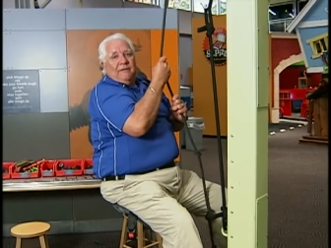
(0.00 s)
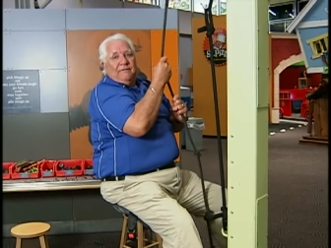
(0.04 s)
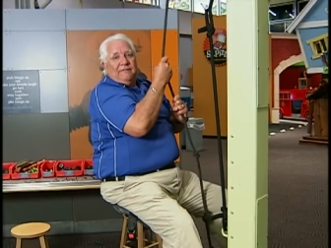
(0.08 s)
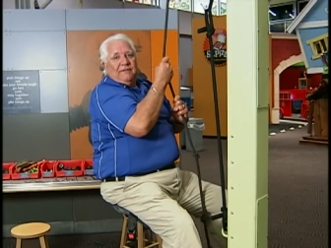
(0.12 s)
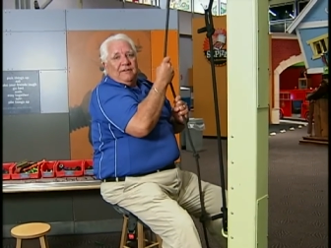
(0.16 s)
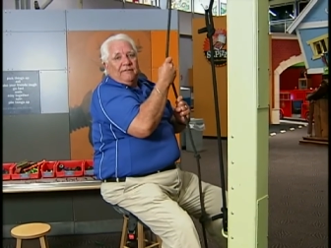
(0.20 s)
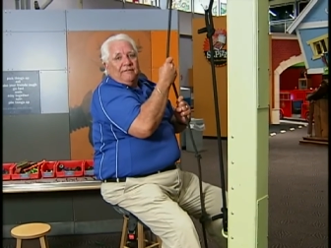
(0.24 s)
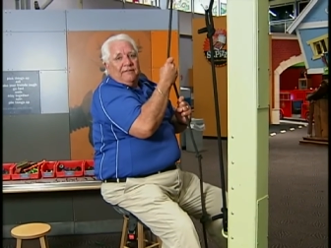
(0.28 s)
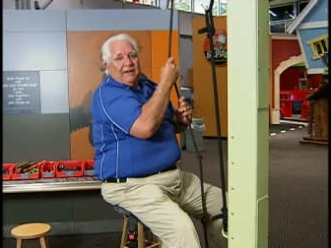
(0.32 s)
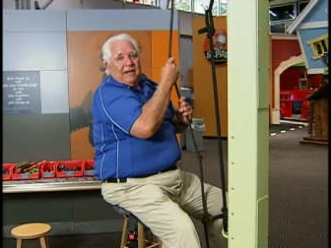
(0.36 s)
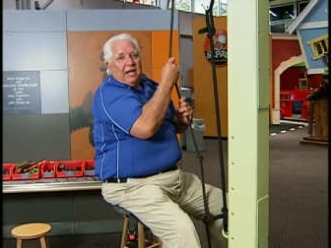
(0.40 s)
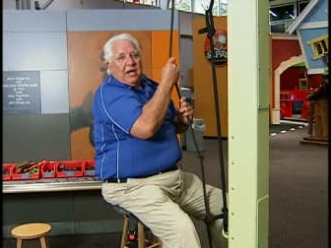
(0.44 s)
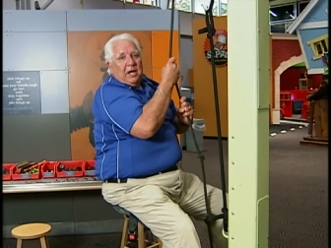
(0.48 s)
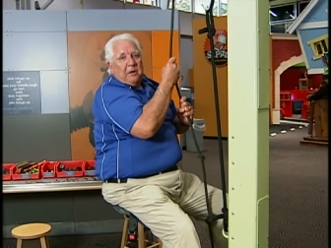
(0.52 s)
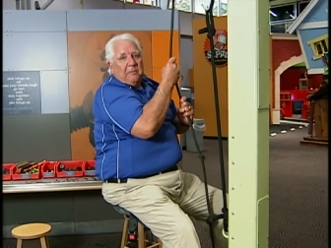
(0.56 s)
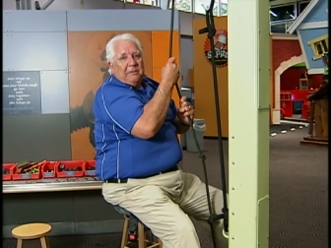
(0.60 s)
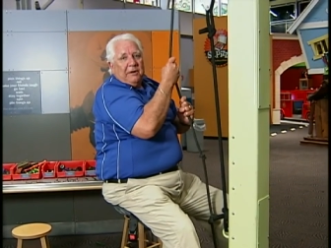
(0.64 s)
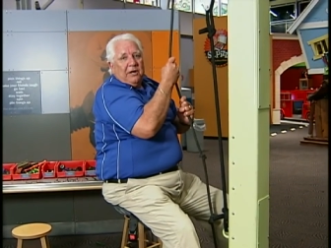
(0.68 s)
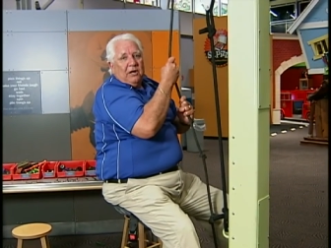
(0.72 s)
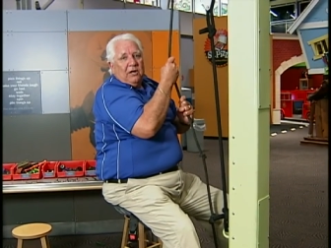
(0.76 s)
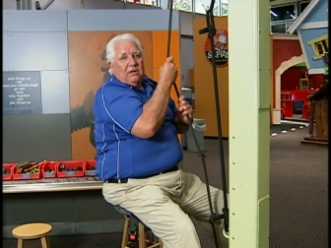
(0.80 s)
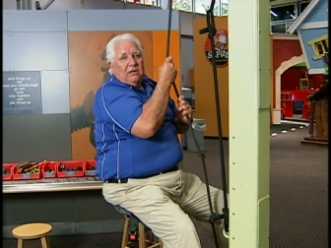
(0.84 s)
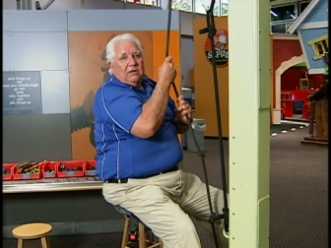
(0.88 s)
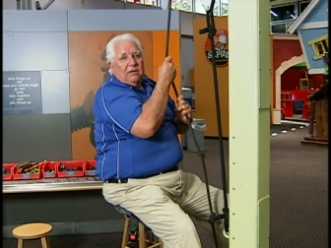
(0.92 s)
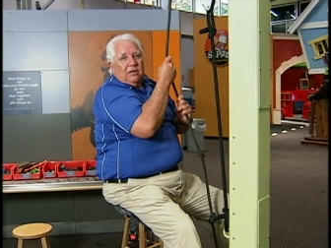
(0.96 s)
if you, if you get up
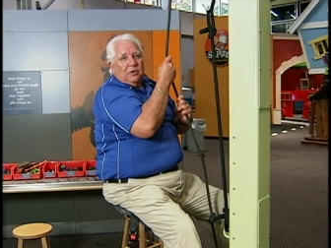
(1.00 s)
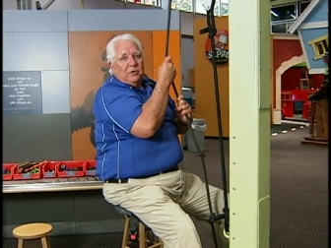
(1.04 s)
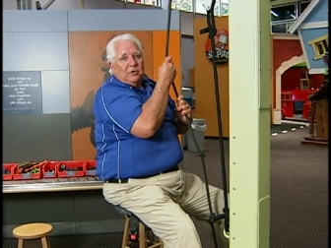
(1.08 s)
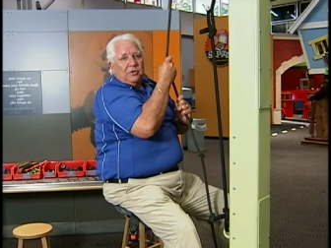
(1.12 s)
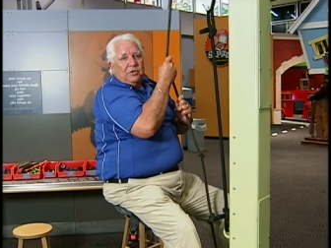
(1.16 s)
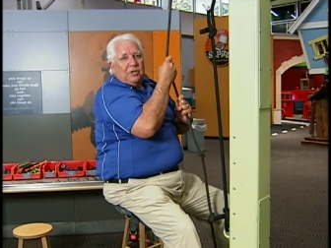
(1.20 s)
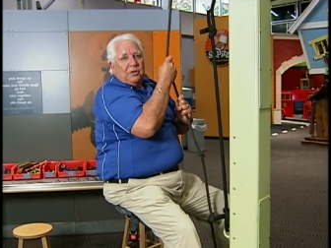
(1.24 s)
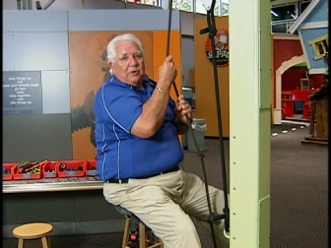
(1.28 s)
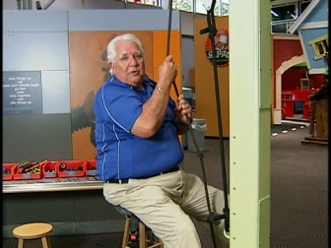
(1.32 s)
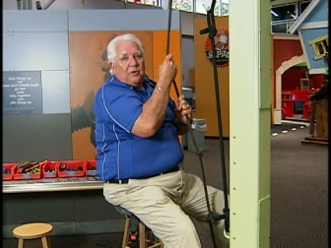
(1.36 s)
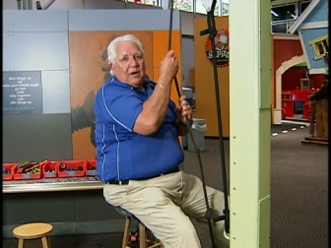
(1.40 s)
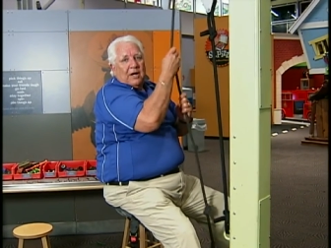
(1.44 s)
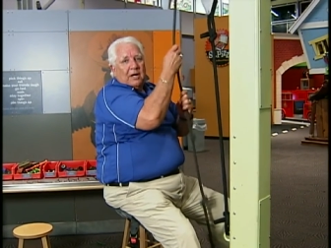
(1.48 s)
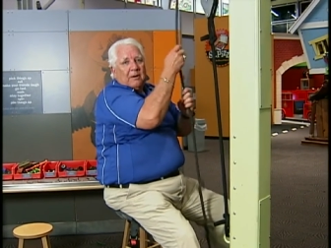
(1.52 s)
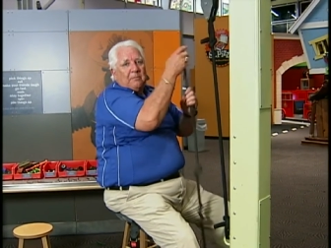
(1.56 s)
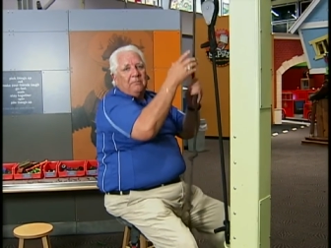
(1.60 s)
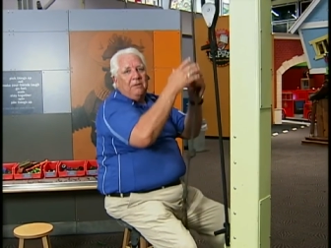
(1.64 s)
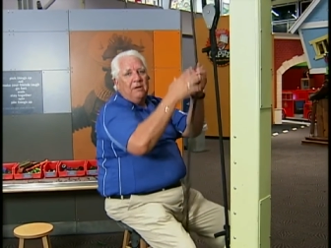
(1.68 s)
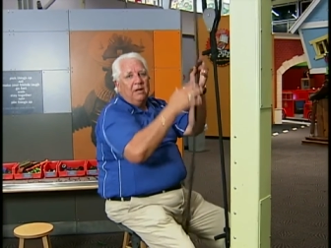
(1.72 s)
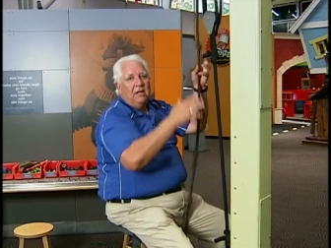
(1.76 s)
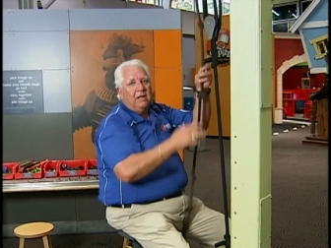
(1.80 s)
here and lose your grip,